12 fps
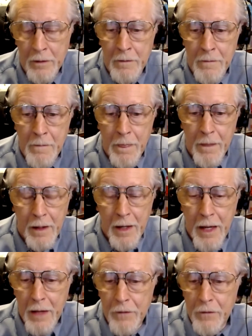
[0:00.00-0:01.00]

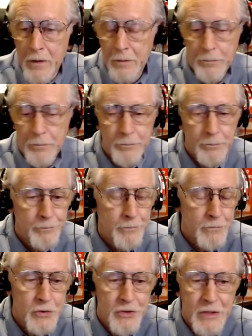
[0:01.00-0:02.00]
And the
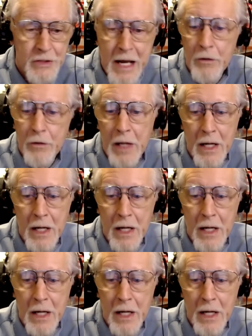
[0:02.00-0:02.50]
standardized